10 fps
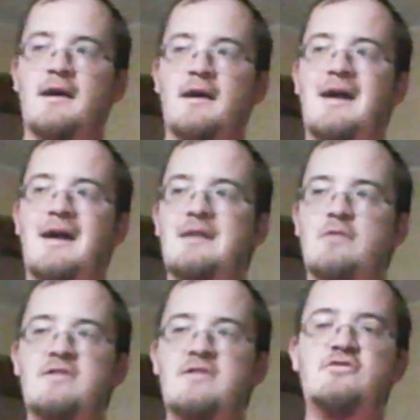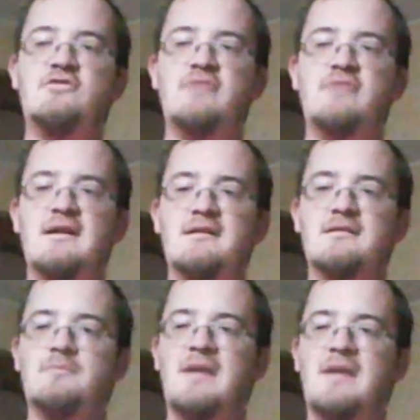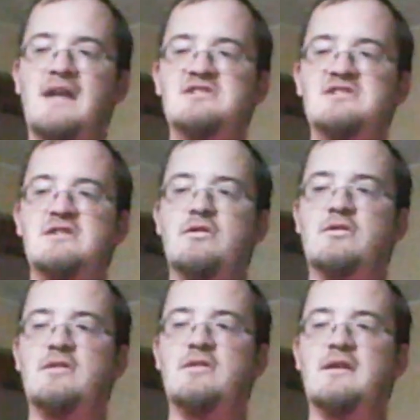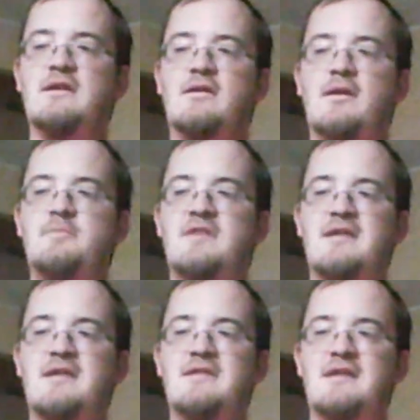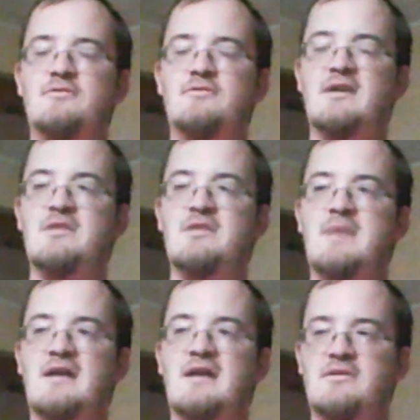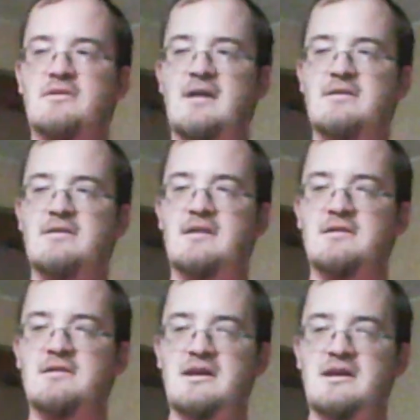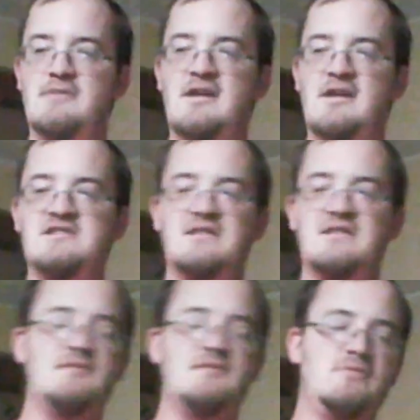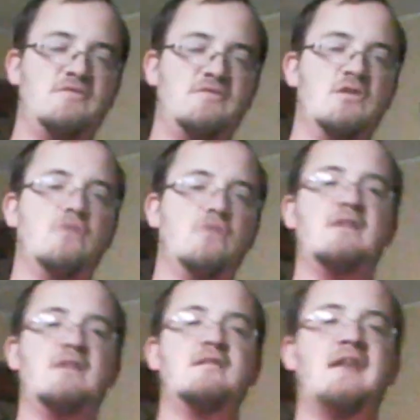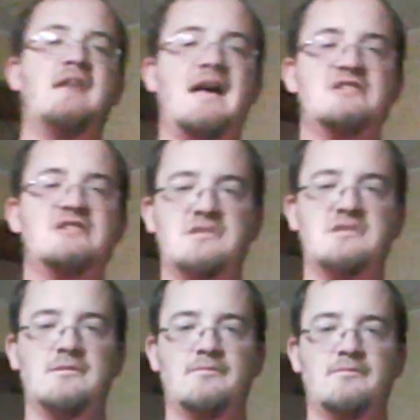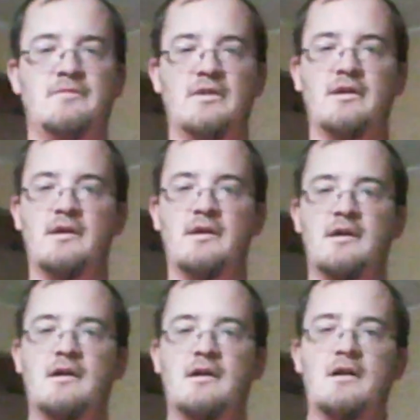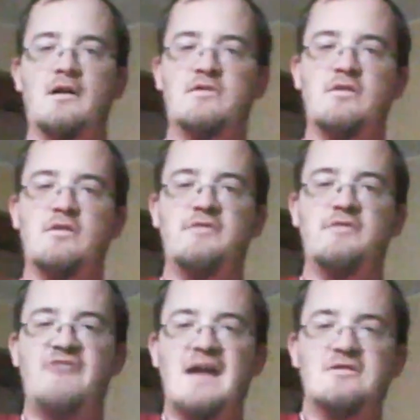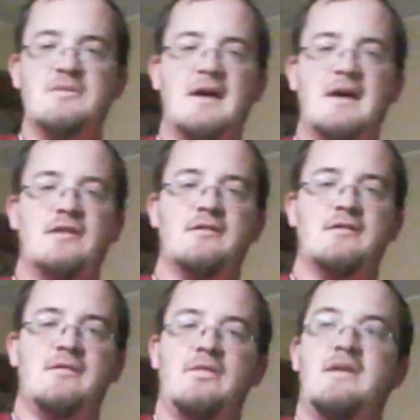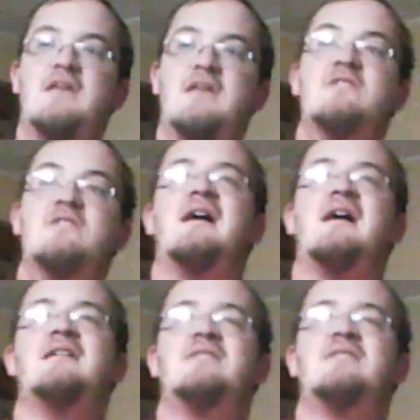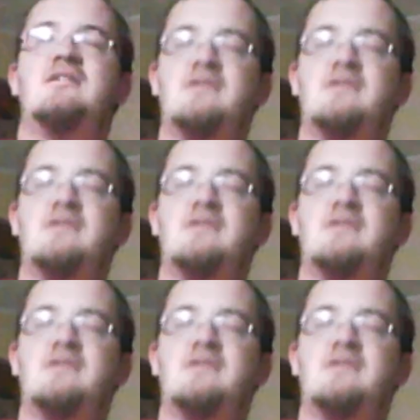And in Mercy Street, Paige and her clique are upset that Rick is back at Degrassi shaking Raditch's hand with no strings attached. So the fact of the matter is that,